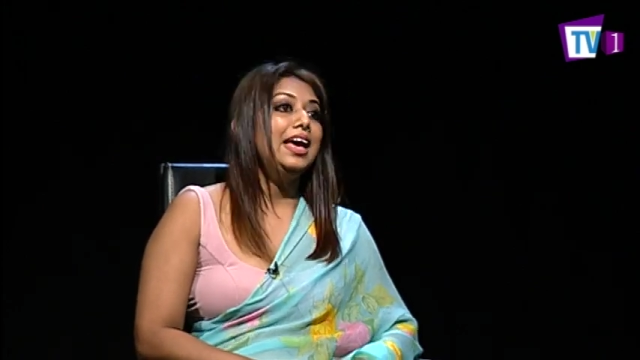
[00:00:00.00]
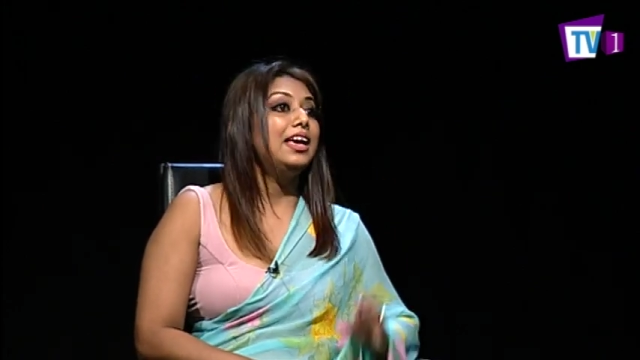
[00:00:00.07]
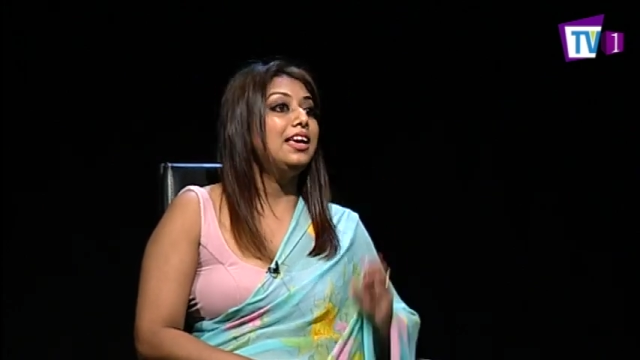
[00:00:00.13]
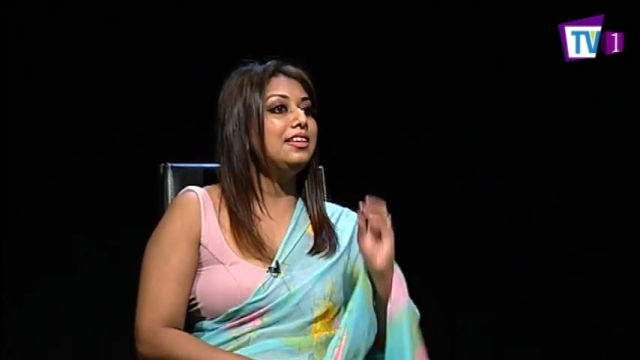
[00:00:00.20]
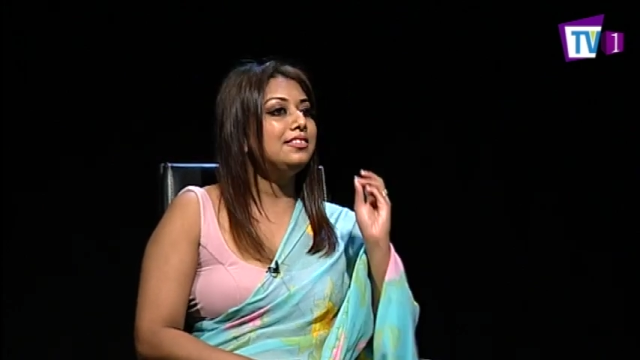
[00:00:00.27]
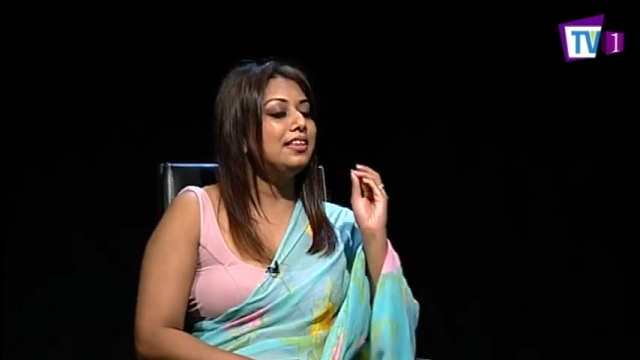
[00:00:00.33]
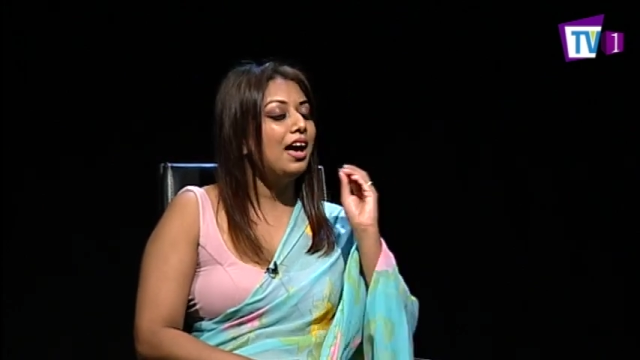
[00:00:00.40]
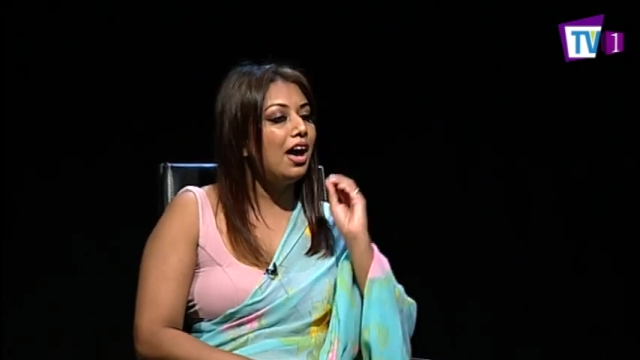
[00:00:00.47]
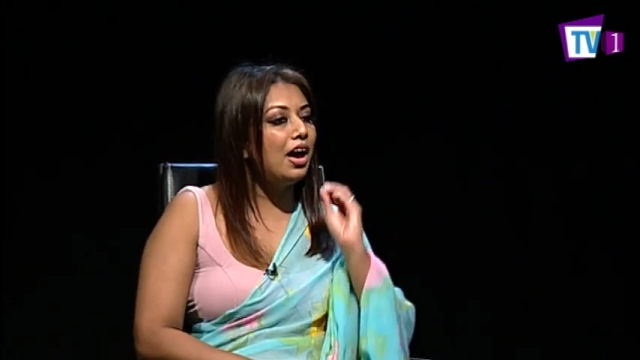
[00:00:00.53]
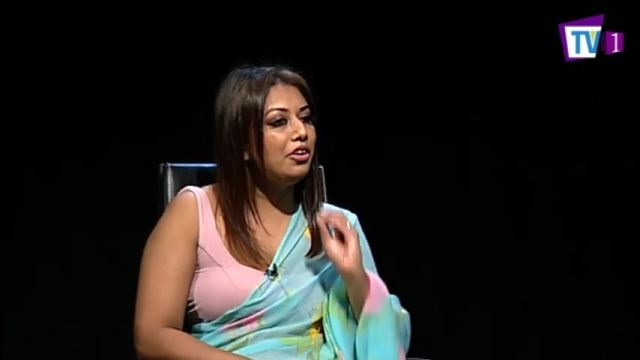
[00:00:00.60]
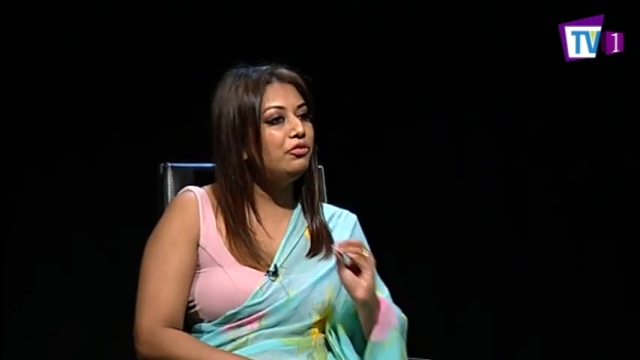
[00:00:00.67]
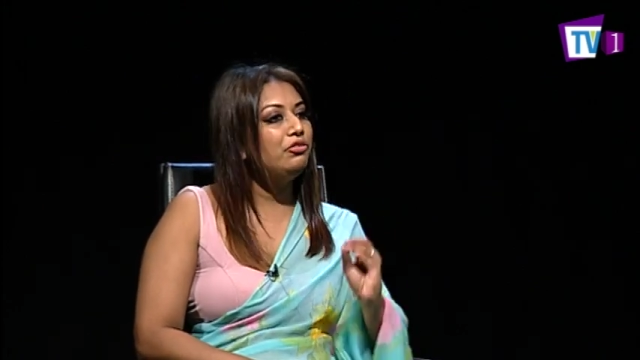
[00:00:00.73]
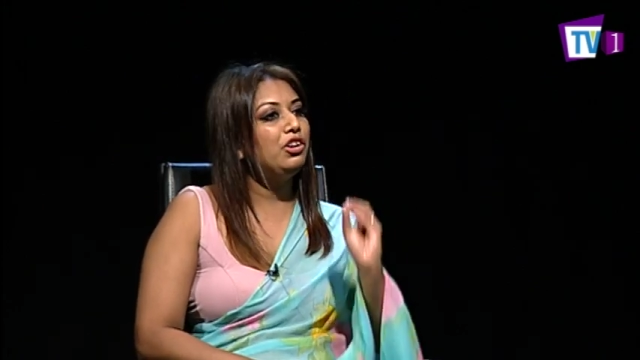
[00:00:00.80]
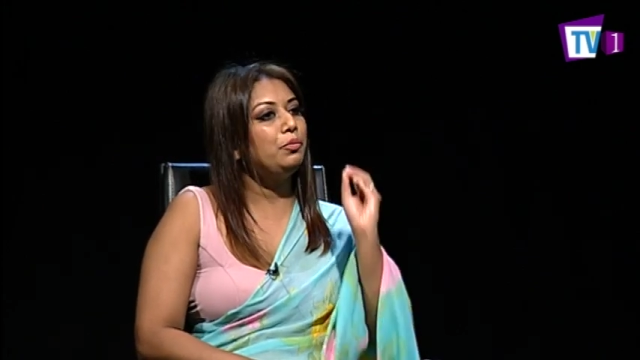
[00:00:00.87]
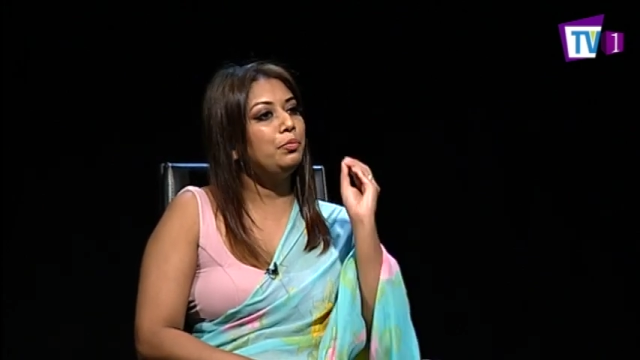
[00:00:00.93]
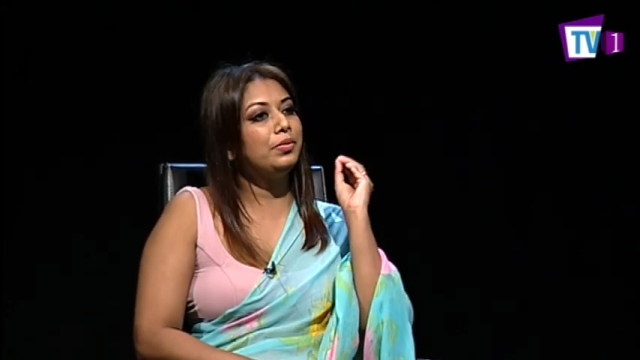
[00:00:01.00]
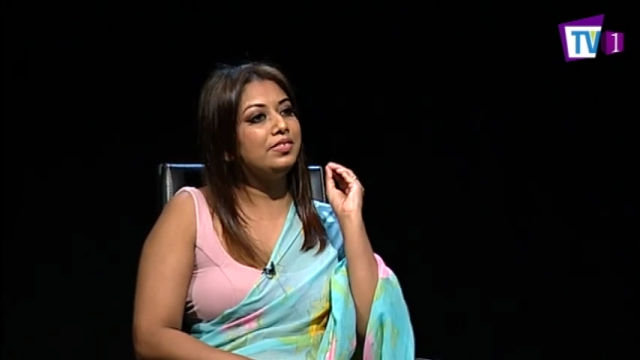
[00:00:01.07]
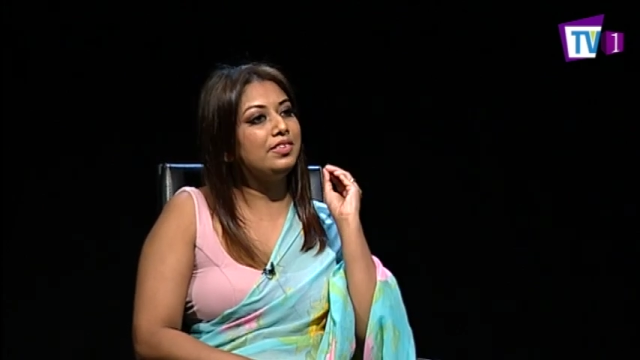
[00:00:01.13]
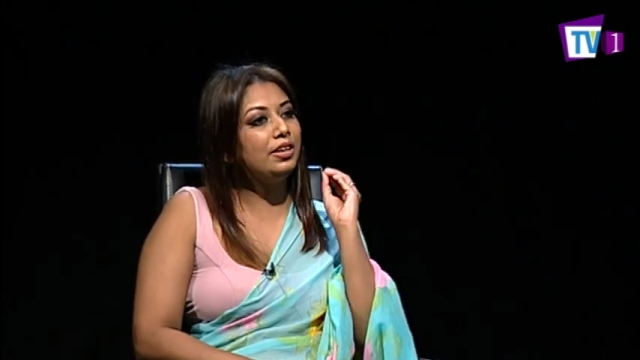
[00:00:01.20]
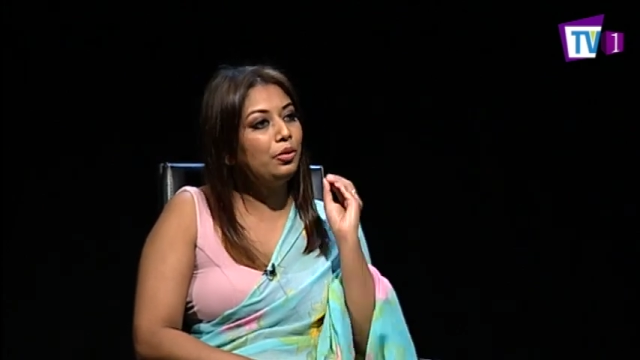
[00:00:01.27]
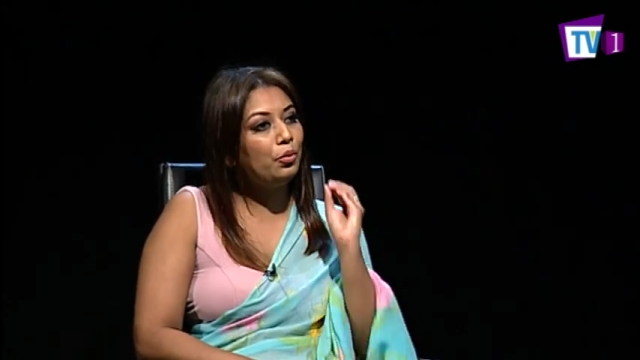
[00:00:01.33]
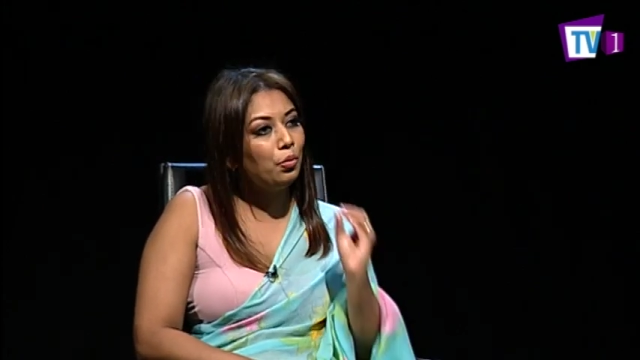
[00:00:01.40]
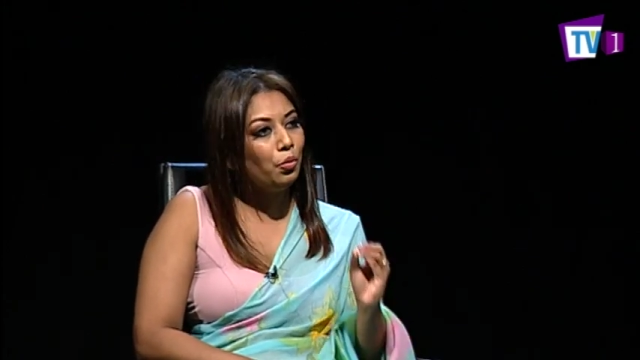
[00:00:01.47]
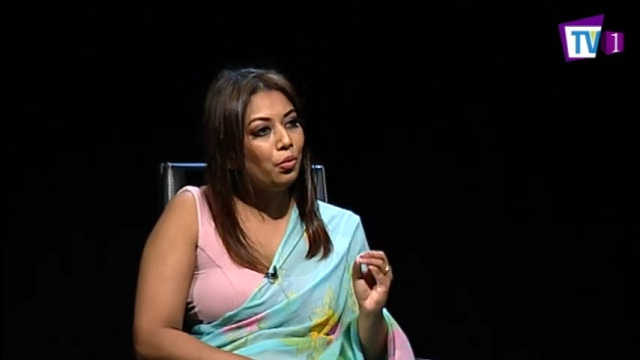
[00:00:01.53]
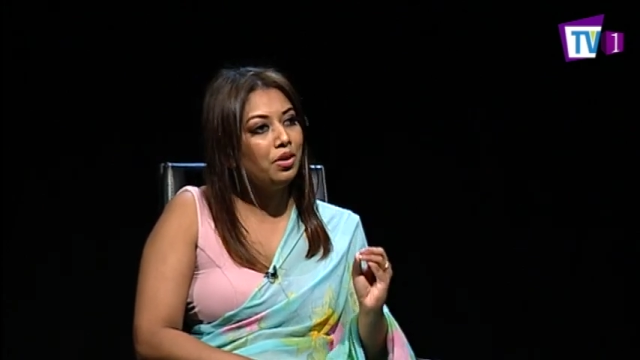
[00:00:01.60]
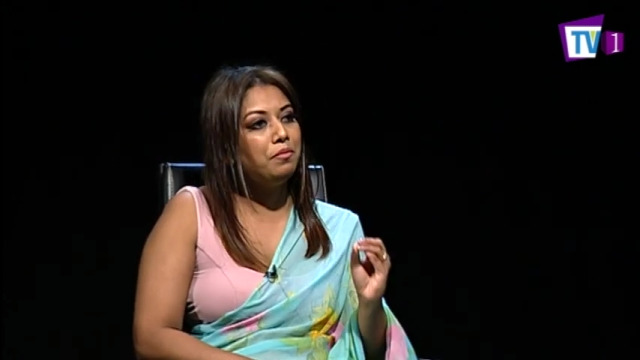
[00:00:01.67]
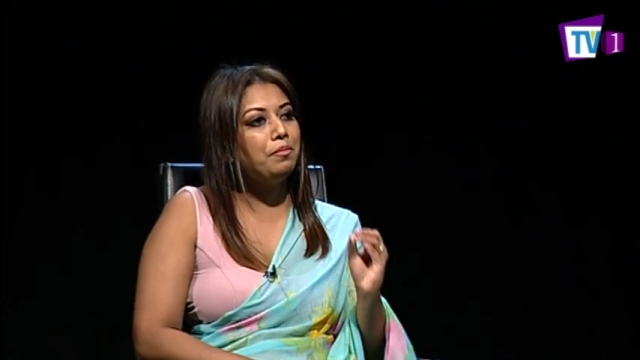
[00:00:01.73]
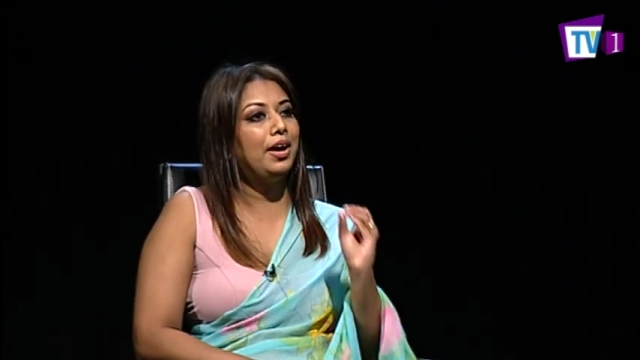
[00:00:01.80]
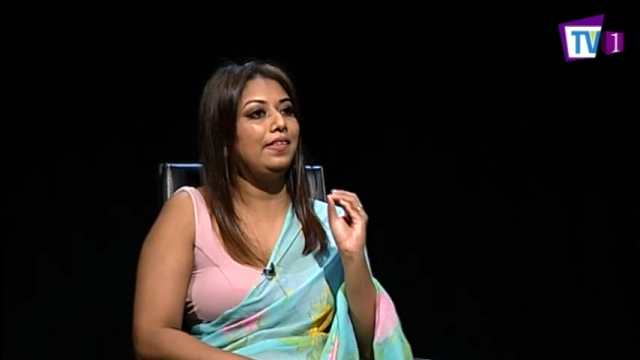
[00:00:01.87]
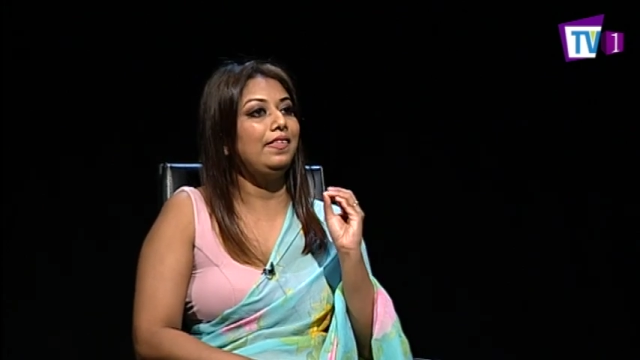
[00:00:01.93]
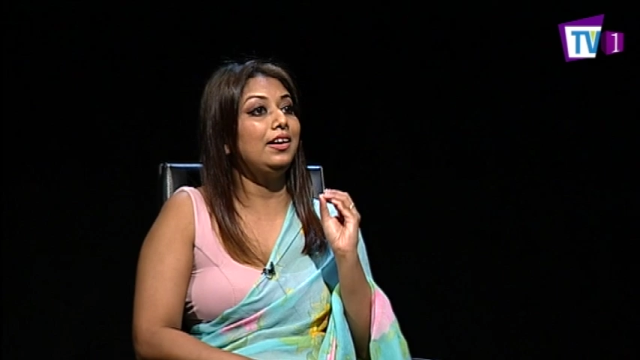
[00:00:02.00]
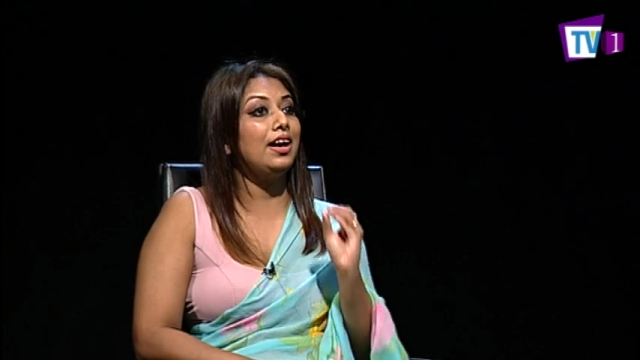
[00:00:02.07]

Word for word: is 100% owned by the